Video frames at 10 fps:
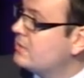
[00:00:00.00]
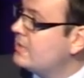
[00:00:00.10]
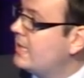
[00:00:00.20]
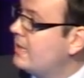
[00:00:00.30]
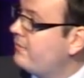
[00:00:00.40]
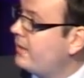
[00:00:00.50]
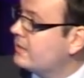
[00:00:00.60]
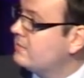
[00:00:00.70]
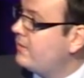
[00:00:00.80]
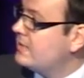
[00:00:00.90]
to
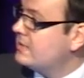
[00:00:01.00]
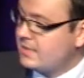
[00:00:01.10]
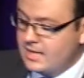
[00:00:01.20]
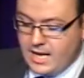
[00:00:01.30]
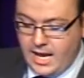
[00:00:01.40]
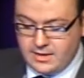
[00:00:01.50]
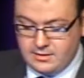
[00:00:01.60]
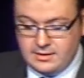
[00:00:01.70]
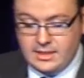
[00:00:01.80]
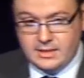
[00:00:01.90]
TNF-activated
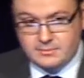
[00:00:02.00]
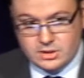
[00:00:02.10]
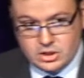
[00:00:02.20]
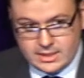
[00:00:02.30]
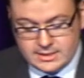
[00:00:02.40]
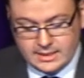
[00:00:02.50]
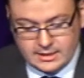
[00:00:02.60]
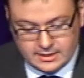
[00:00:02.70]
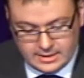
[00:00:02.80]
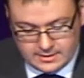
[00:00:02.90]
endothelium,
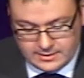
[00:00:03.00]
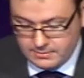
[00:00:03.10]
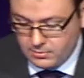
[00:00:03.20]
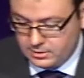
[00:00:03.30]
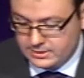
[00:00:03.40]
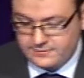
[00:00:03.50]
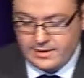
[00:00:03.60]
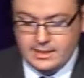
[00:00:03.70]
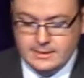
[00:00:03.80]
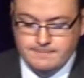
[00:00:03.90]
suggesting that the model is
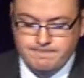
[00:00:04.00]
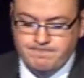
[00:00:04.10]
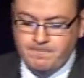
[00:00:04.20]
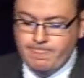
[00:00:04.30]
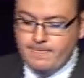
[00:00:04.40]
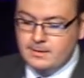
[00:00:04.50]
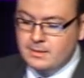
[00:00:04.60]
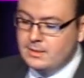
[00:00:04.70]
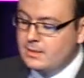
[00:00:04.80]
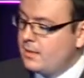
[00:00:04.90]
valid.
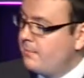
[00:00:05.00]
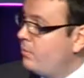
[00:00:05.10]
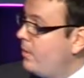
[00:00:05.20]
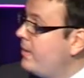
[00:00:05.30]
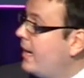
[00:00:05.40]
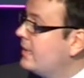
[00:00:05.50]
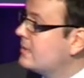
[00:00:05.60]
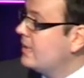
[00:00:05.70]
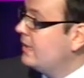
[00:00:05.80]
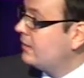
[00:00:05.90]
But when we add
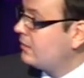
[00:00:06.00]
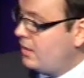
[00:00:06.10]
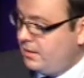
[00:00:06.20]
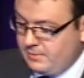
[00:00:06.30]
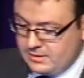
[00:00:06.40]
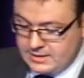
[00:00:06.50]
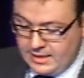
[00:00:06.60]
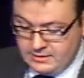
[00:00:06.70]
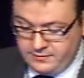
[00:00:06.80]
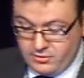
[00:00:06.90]

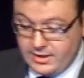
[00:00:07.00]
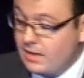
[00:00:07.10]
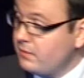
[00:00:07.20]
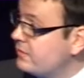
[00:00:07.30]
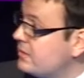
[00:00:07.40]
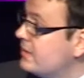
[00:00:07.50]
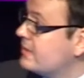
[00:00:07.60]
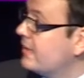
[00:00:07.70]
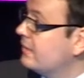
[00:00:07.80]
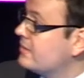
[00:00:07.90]
interferon-alpha to
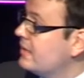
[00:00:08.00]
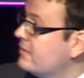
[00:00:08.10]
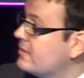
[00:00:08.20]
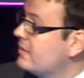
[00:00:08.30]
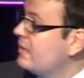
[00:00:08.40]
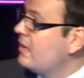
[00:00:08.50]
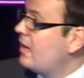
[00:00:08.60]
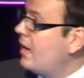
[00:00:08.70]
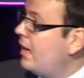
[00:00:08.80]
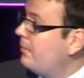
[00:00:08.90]
these cells, there is
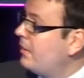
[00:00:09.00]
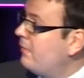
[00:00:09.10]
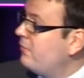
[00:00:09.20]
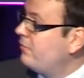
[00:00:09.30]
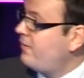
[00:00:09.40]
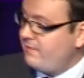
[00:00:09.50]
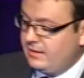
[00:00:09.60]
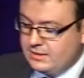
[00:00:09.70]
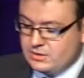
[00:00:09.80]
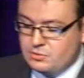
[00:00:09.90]
a
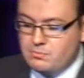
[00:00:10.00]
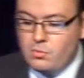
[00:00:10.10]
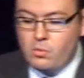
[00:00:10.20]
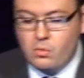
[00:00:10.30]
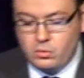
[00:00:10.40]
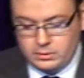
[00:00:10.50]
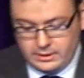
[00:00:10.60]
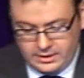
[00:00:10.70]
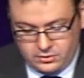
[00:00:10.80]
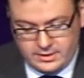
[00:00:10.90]
very small
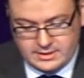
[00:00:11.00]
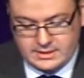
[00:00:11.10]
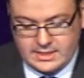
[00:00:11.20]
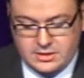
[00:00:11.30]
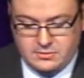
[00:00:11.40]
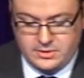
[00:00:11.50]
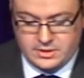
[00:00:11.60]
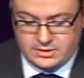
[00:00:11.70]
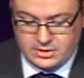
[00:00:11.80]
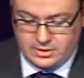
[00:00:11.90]
increase in adhesion, which
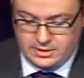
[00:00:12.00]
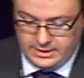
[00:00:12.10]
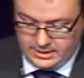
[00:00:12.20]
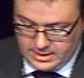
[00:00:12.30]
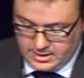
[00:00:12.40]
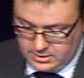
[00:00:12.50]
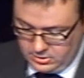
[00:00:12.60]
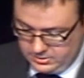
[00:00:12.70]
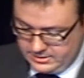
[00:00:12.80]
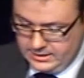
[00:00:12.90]
is certainly
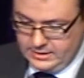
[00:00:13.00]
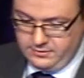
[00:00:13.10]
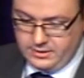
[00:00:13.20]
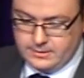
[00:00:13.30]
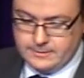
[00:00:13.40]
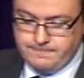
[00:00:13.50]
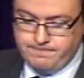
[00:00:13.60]
not significant.